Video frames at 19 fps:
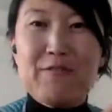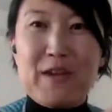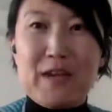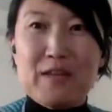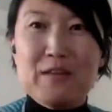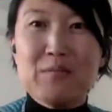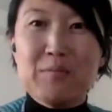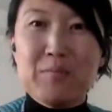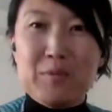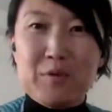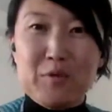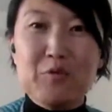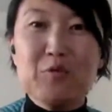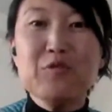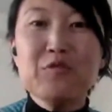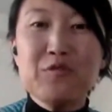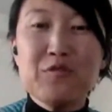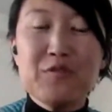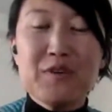fail
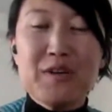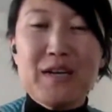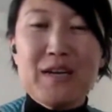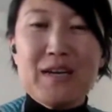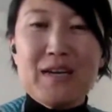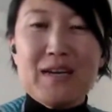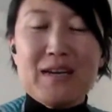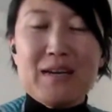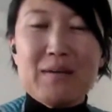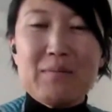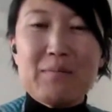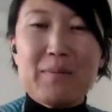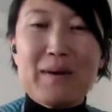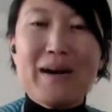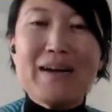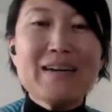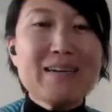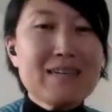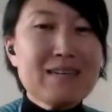proof,
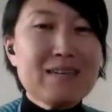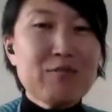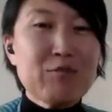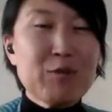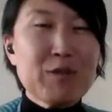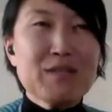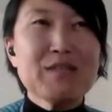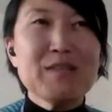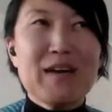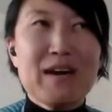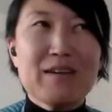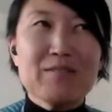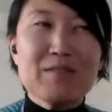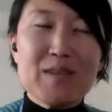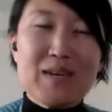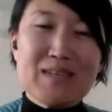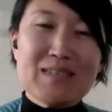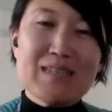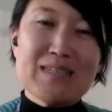but in real life,
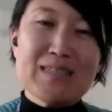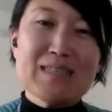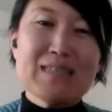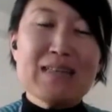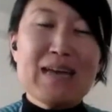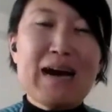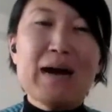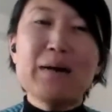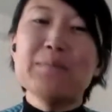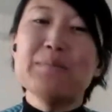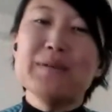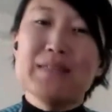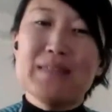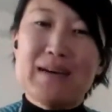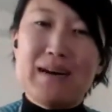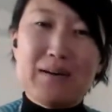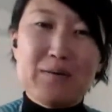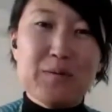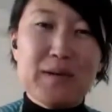that doesn't happen
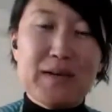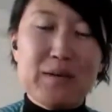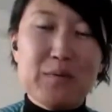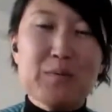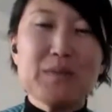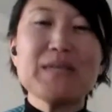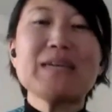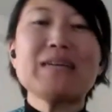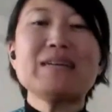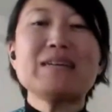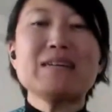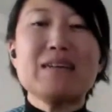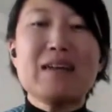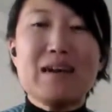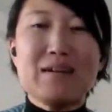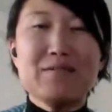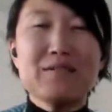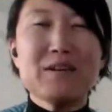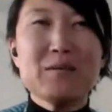that way. We can
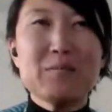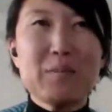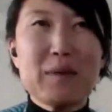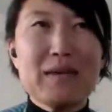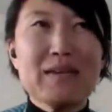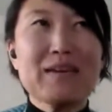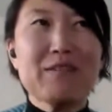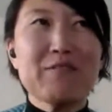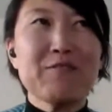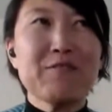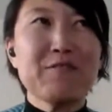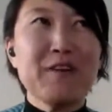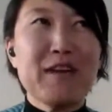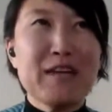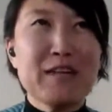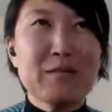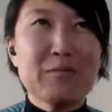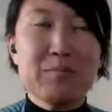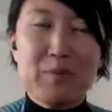never make a
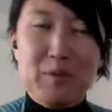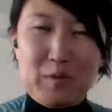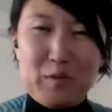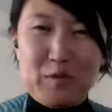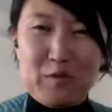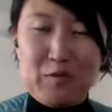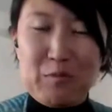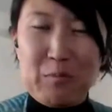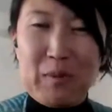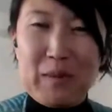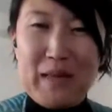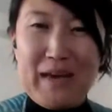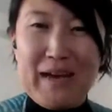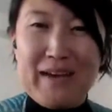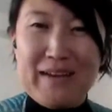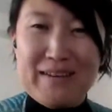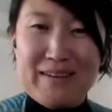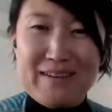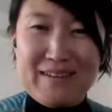fail proof
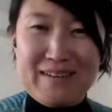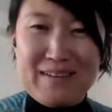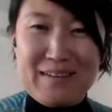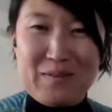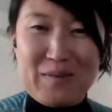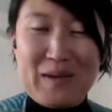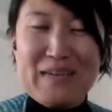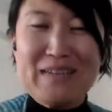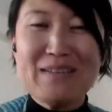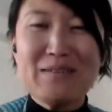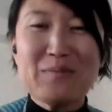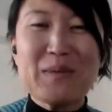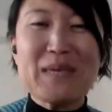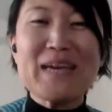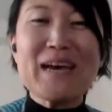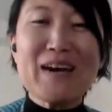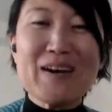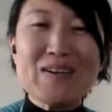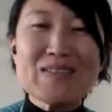plan, right?
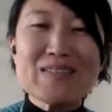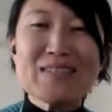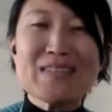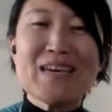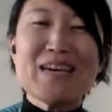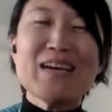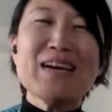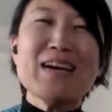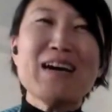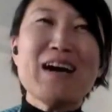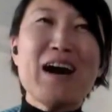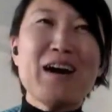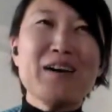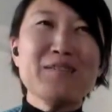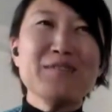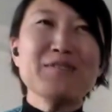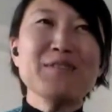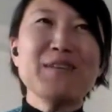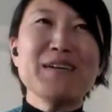Because
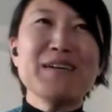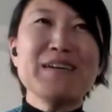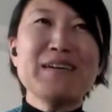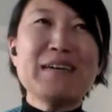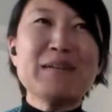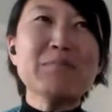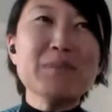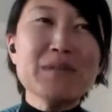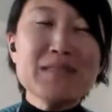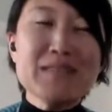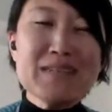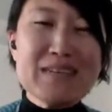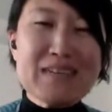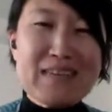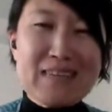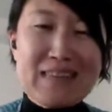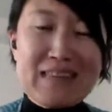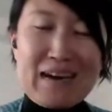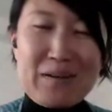of the
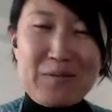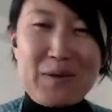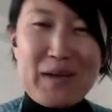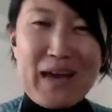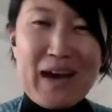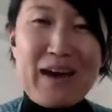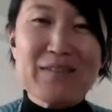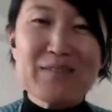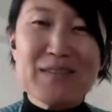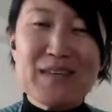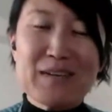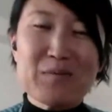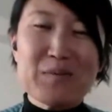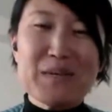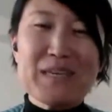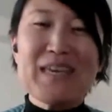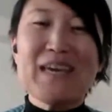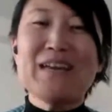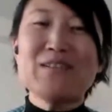ability that we have that
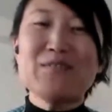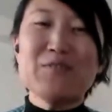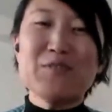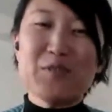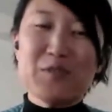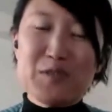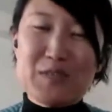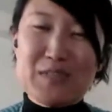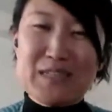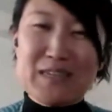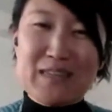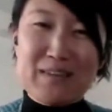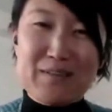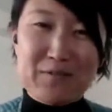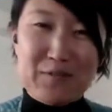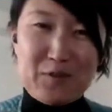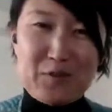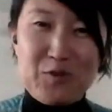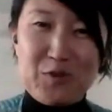we can't foresee the
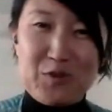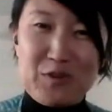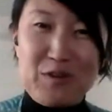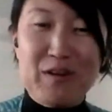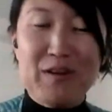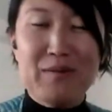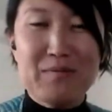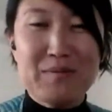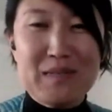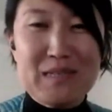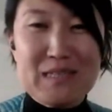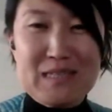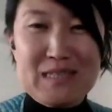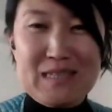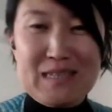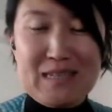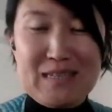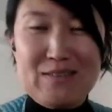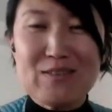future,
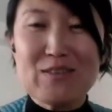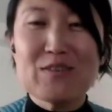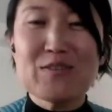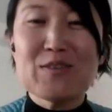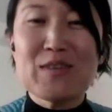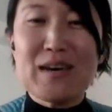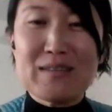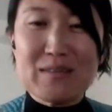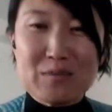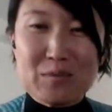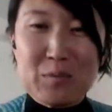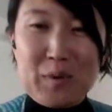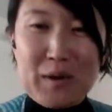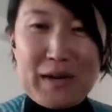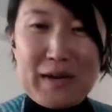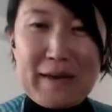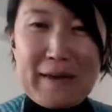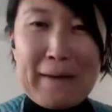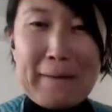obviously. So that's
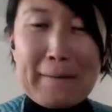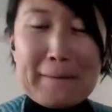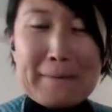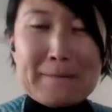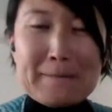why